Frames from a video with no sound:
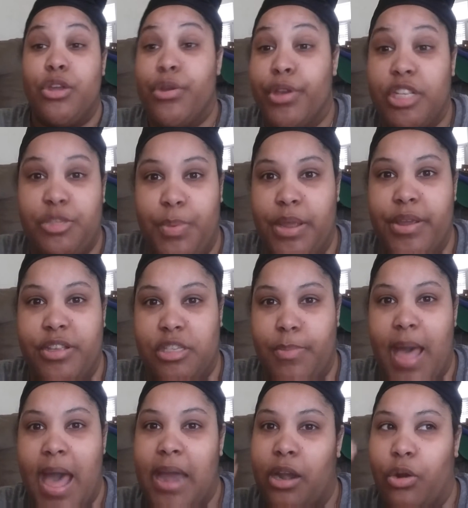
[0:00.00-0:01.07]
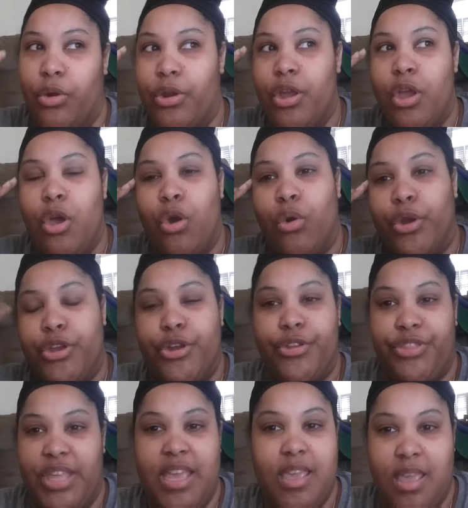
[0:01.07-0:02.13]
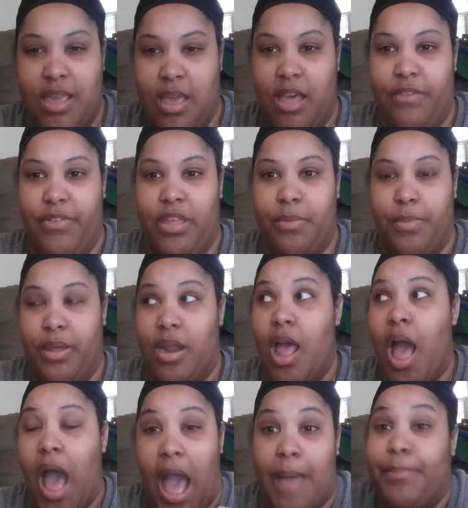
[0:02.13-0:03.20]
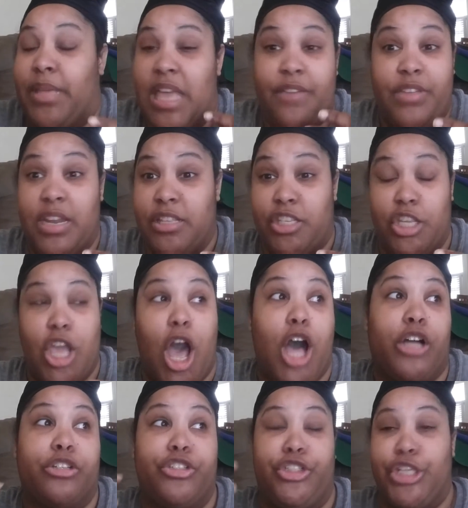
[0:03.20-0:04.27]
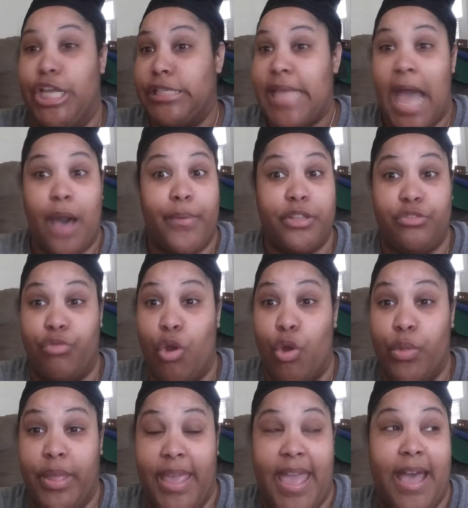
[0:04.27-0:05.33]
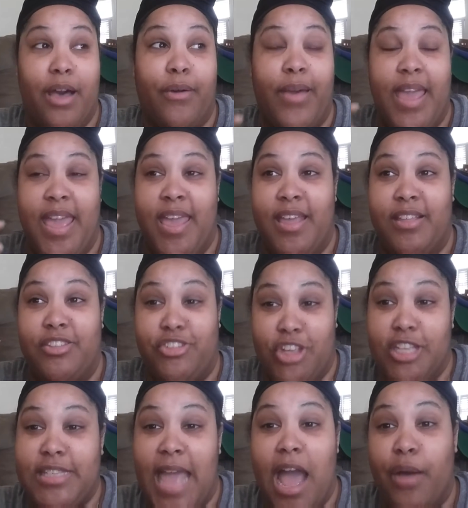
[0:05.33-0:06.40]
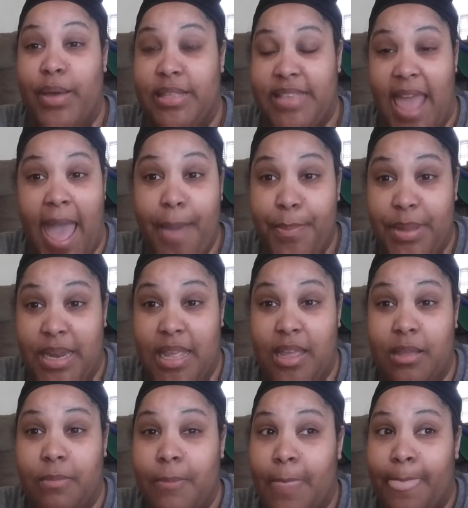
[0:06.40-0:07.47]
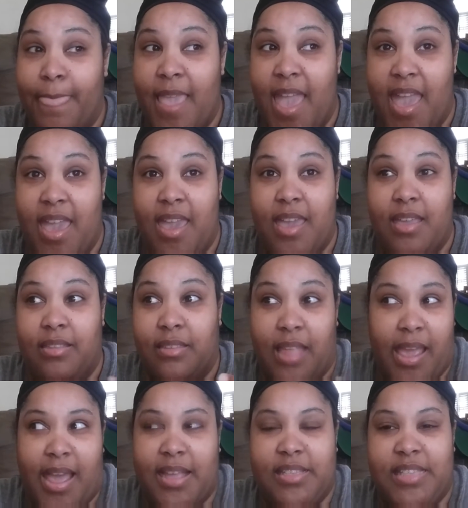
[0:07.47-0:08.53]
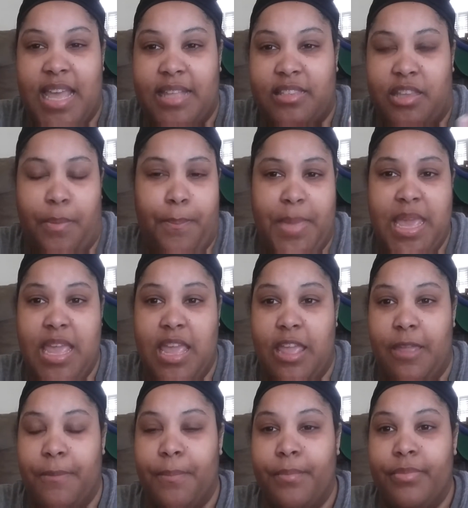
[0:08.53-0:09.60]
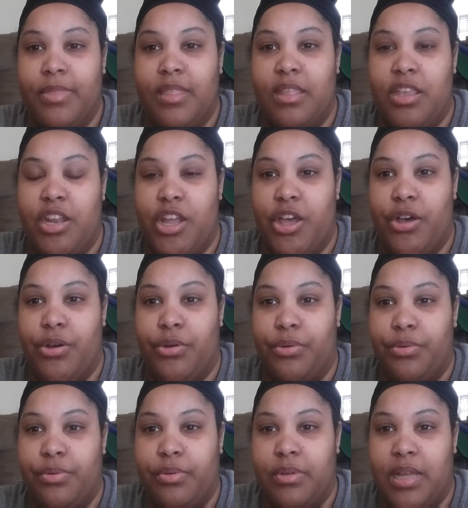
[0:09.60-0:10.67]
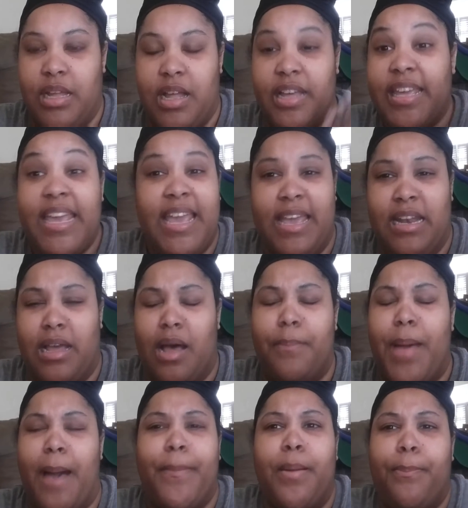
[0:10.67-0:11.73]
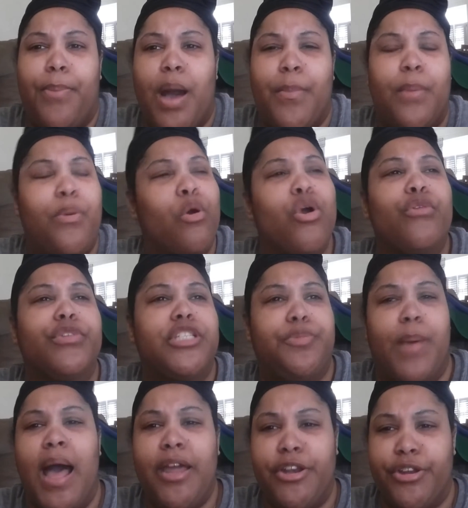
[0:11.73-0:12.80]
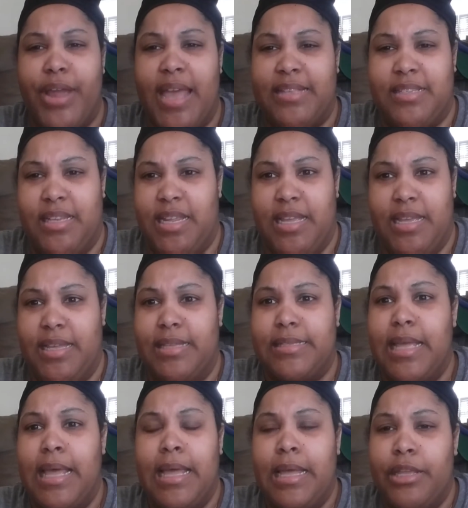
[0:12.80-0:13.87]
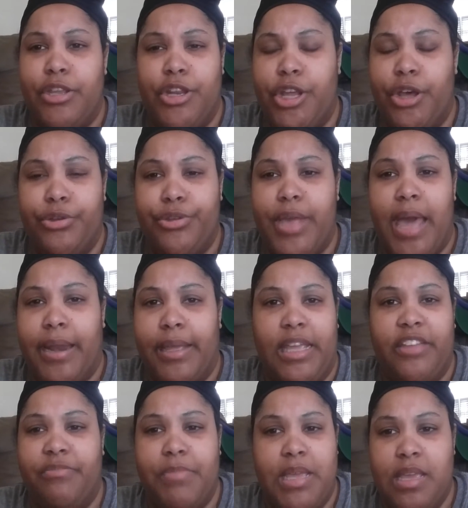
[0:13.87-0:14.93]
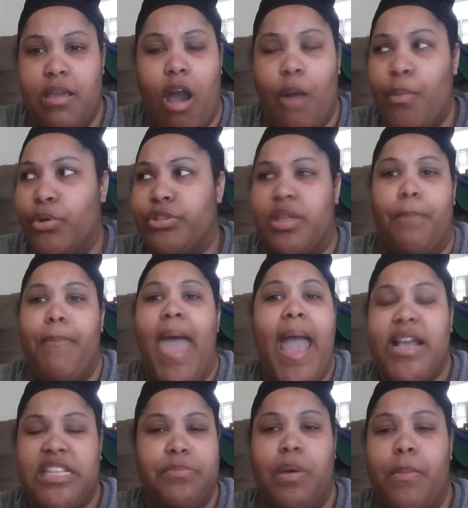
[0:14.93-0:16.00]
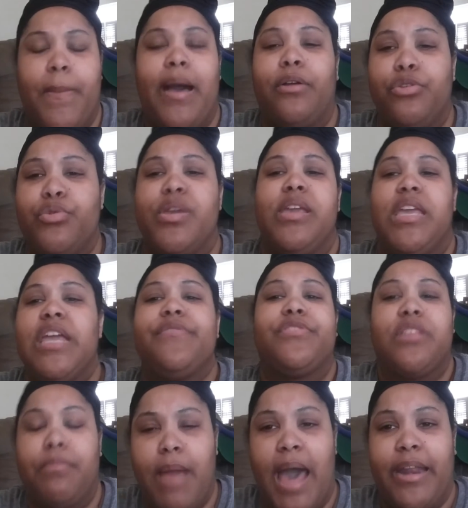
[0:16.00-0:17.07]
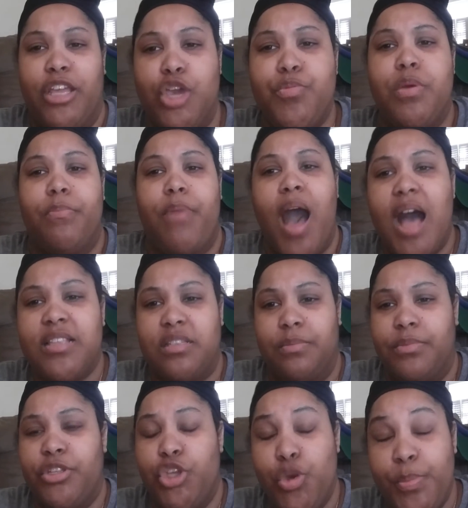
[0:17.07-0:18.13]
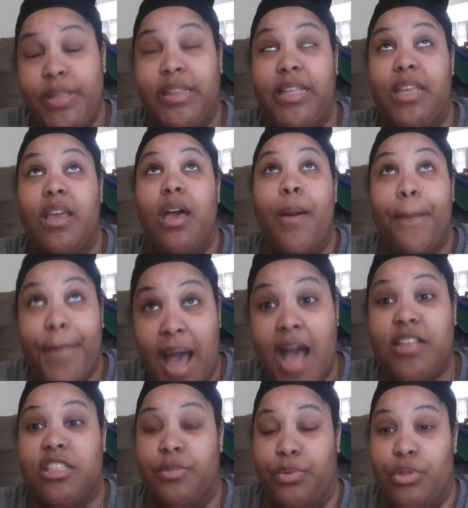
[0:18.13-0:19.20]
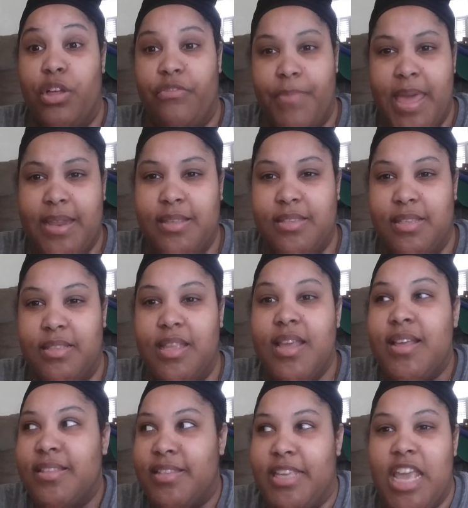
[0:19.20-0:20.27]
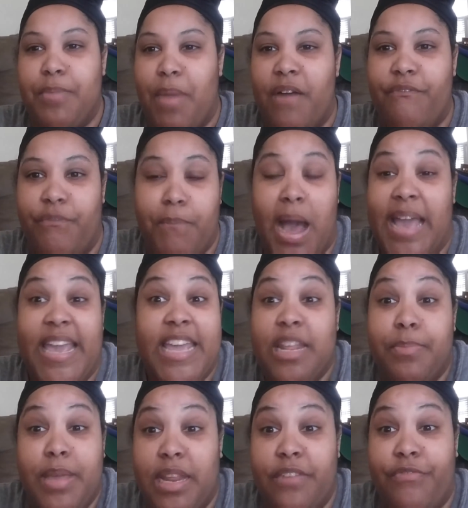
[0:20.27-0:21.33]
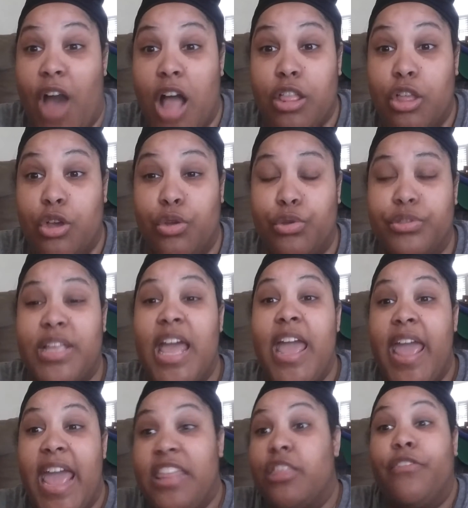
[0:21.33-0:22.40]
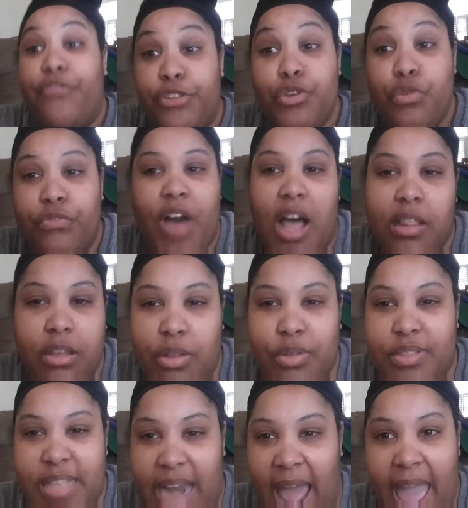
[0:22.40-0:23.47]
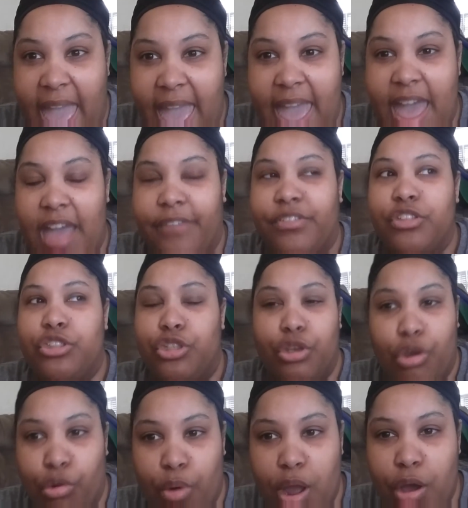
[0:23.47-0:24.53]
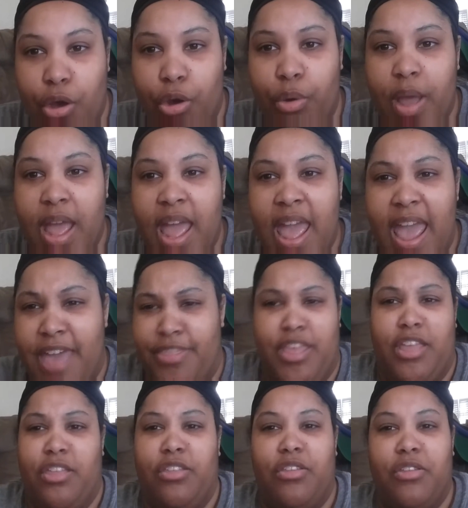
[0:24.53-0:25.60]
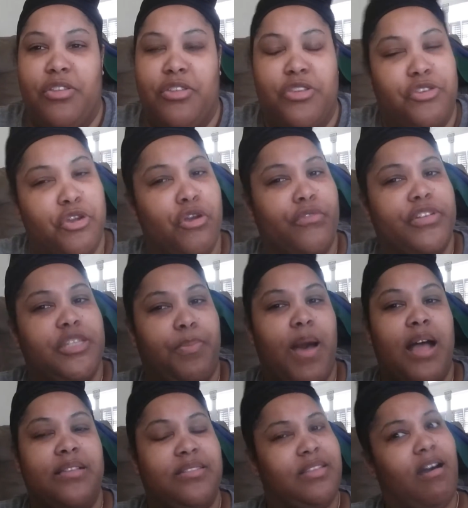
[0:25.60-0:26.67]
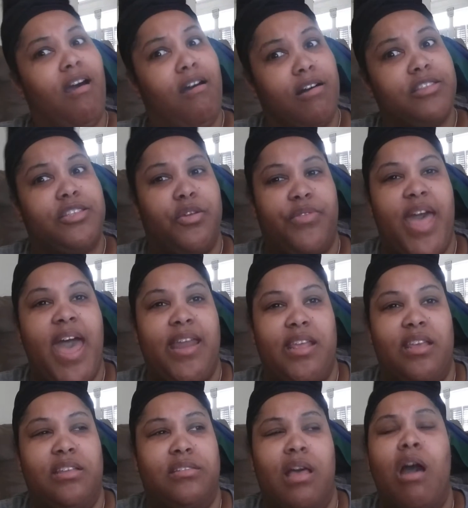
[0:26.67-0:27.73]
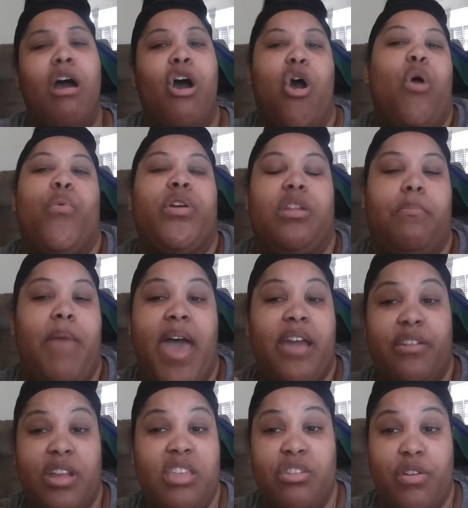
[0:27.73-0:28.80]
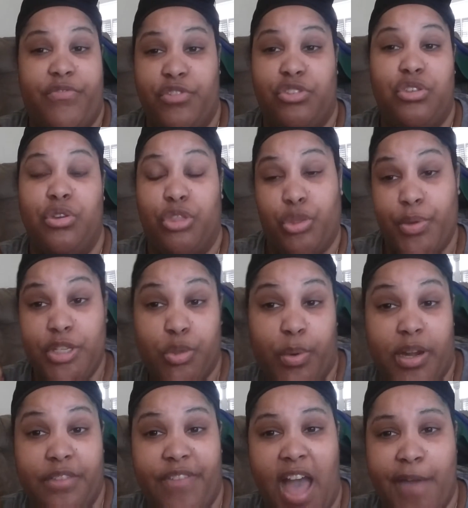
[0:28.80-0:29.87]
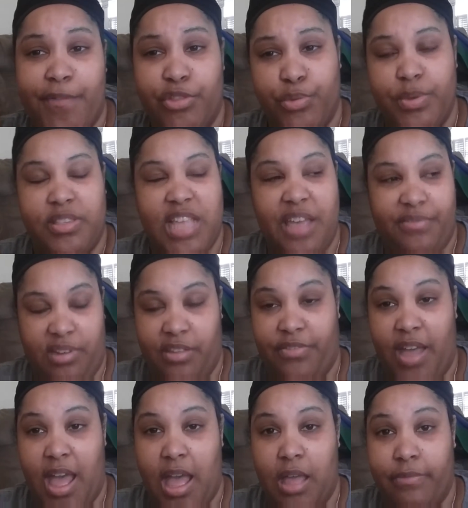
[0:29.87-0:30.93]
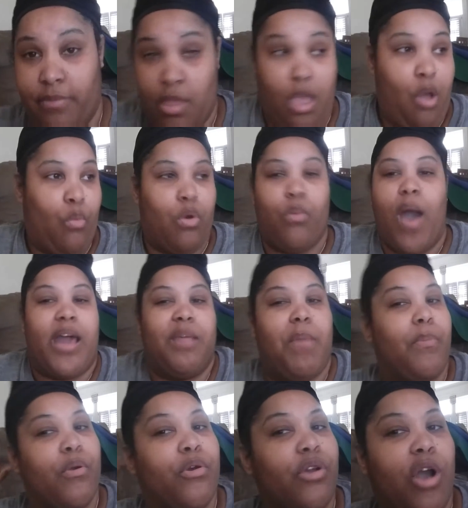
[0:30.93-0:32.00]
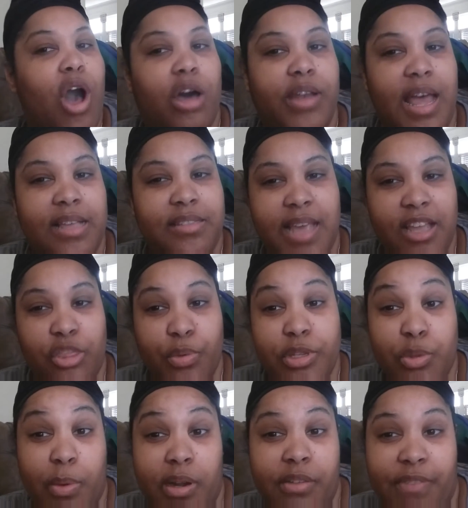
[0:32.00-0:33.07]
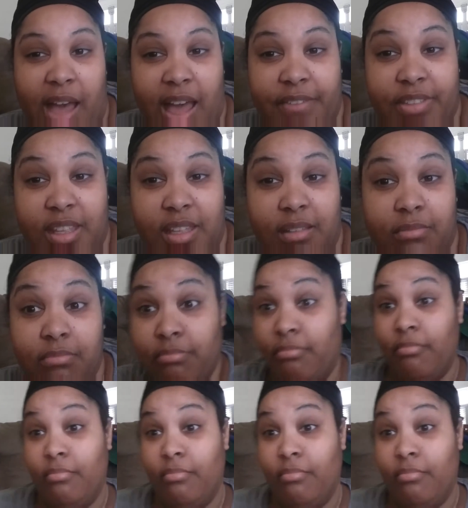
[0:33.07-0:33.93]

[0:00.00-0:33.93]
your experience about it, or your thinking of it. But I'm giving it to y'all just how it's rolling out and just how it's happening. And like I said, to me, you know, again, I'm a poor responder as it is. You know, you got to give me almost a maximum amount you can give somebody humanly possible of medicine to get my itty bitty follicles and the few follicles that I have to grow. And then your response to also that is, oh, it wouldn't have mattered either if you took 325 or 375. Well, why did my protocol not say 325 then?